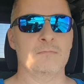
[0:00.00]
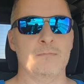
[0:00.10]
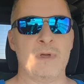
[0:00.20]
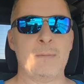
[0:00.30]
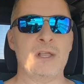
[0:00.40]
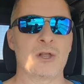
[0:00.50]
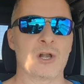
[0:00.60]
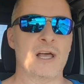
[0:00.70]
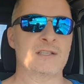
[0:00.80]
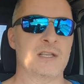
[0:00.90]
Maybe a
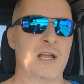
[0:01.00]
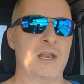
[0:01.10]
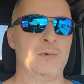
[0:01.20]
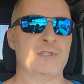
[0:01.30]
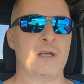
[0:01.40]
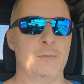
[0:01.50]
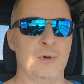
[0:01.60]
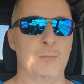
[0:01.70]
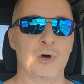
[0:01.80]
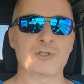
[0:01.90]
little less than 90%,
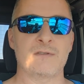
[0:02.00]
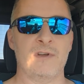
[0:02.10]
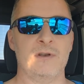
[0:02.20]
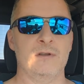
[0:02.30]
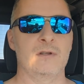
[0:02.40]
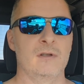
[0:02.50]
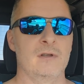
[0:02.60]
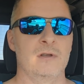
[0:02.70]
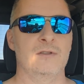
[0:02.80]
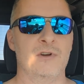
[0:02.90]
but most of it,
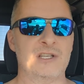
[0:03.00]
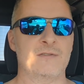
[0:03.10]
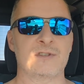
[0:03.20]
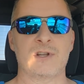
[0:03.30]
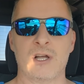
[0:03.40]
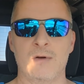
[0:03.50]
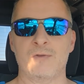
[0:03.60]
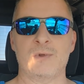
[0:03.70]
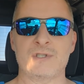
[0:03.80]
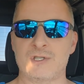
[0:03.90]
the rest of it's going to come
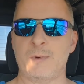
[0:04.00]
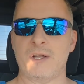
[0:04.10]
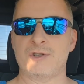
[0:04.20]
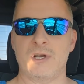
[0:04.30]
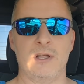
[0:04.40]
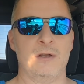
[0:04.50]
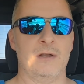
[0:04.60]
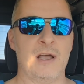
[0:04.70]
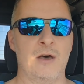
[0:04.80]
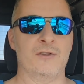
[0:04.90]
from the suspension and
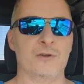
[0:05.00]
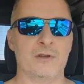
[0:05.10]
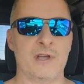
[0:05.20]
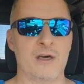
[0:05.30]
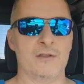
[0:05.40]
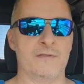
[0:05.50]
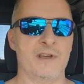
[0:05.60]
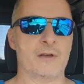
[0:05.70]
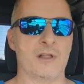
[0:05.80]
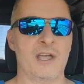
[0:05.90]
how the
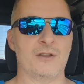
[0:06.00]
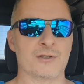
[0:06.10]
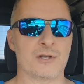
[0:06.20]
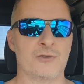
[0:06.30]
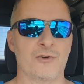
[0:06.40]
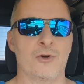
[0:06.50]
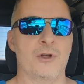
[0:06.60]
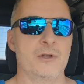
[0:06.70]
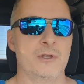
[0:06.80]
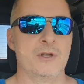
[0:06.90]
vehicle handles on the road.
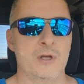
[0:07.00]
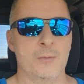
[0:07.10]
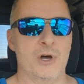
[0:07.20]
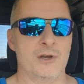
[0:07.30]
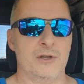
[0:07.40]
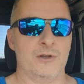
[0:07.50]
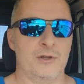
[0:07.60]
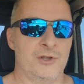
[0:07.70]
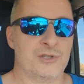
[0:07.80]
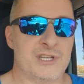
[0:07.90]
But
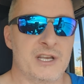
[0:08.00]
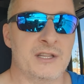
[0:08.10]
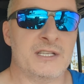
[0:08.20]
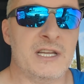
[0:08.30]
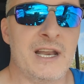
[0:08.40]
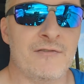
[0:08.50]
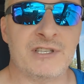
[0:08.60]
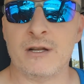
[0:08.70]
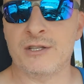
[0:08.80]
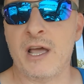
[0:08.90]
you sit in the seat every
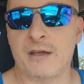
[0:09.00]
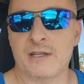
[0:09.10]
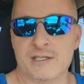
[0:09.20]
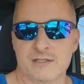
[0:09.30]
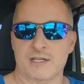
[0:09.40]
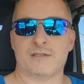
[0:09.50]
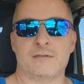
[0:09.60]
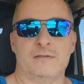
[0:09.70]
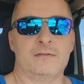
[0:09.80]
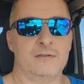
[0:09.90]
single day. That's
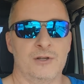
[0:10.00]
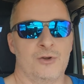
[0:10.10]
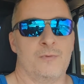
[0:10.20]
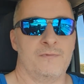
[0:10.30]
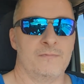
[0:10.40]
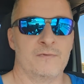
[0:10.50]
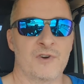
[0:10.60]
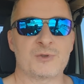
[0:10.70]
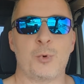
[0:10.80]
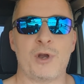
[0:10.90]
your
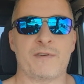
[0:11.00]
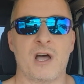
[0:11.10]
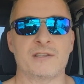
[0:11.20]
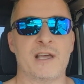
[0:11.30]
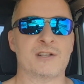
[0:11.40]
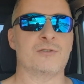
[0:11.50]
first point of contact.